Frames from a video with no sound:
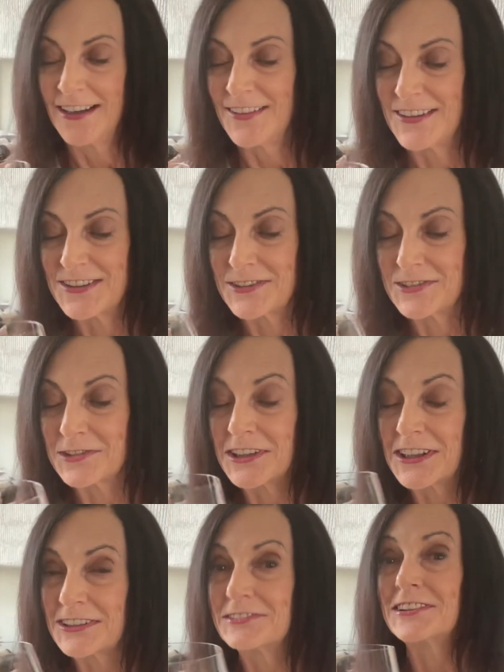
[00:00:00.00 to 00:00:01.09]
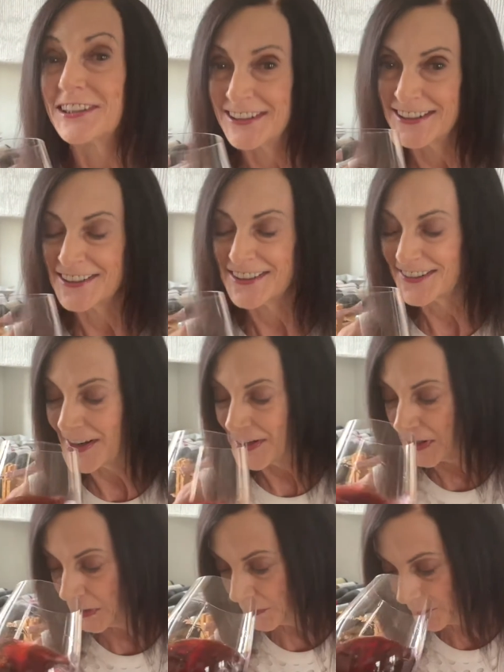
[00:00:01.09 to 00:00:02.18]
This is really
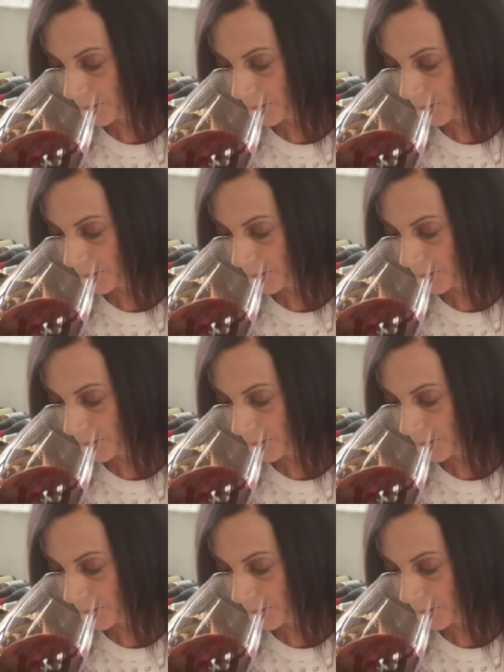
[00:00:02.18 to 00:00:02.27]
exciting.